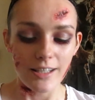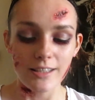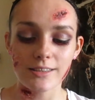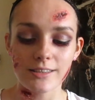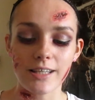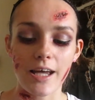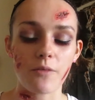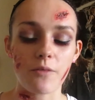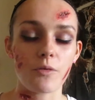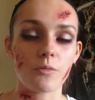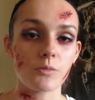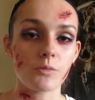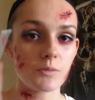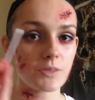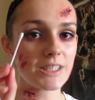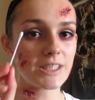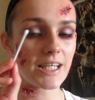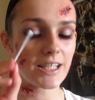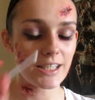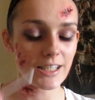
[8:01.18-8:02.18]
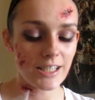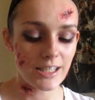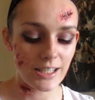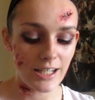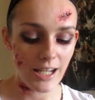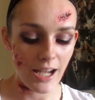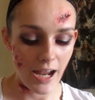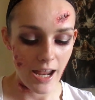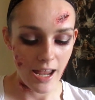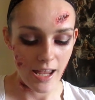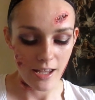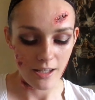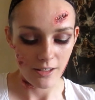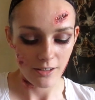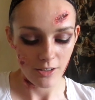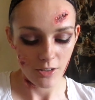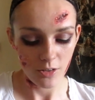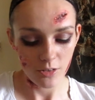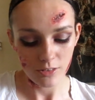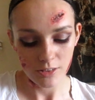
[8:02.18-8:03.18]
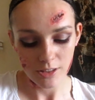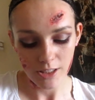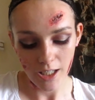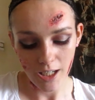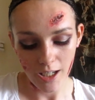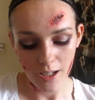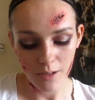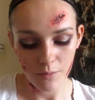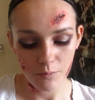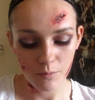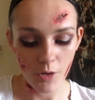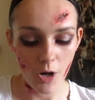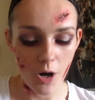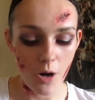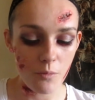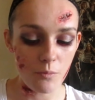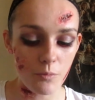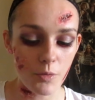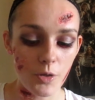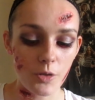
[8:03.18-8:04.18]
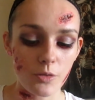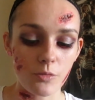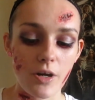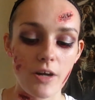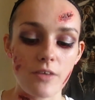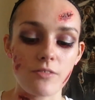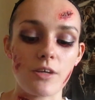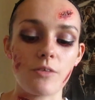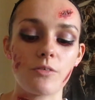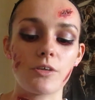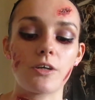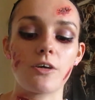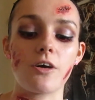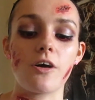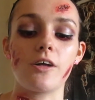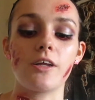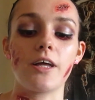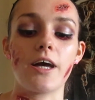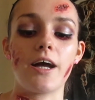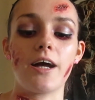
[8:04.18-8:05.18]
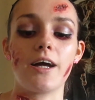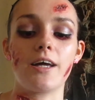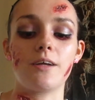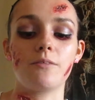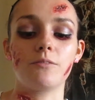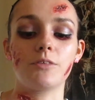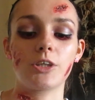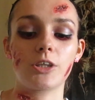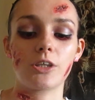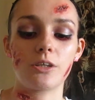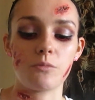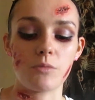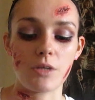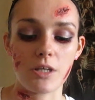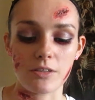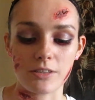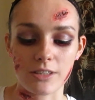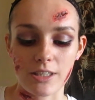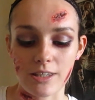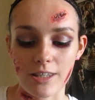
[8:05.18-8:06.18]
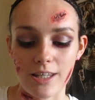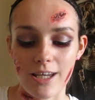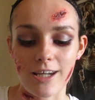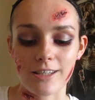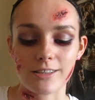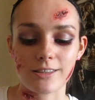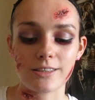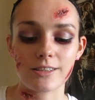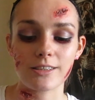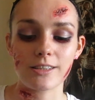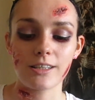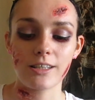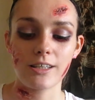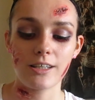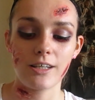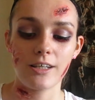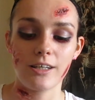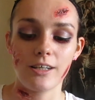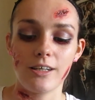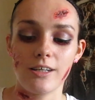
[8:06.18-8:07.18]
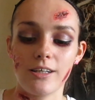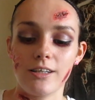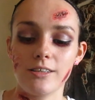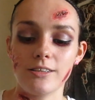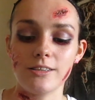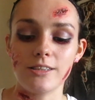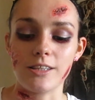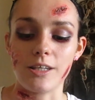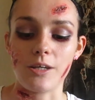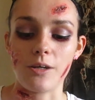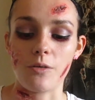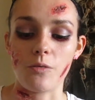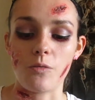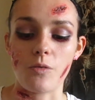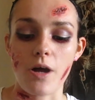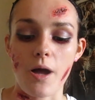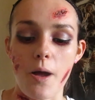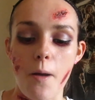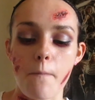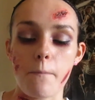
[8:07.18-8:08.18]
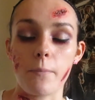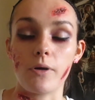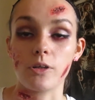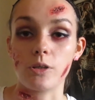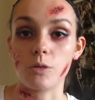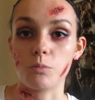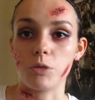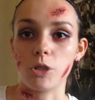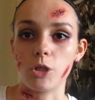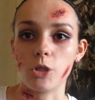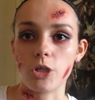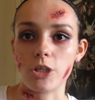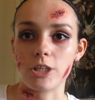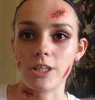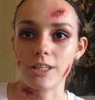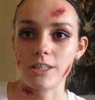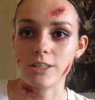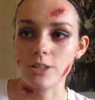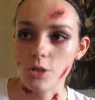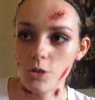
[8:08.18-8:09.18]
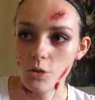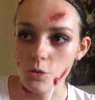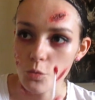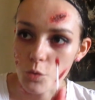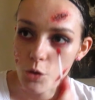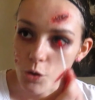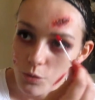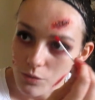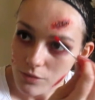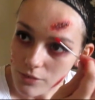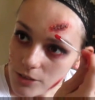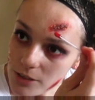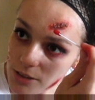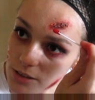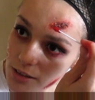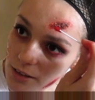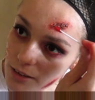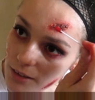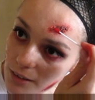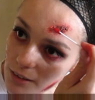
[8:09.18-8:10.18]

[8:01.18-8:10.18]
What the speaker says: So I'm going to be taking a Q-tip, cotton bud, whatever you want to call it, and I'm just going to be using this to put the blood into the wounds.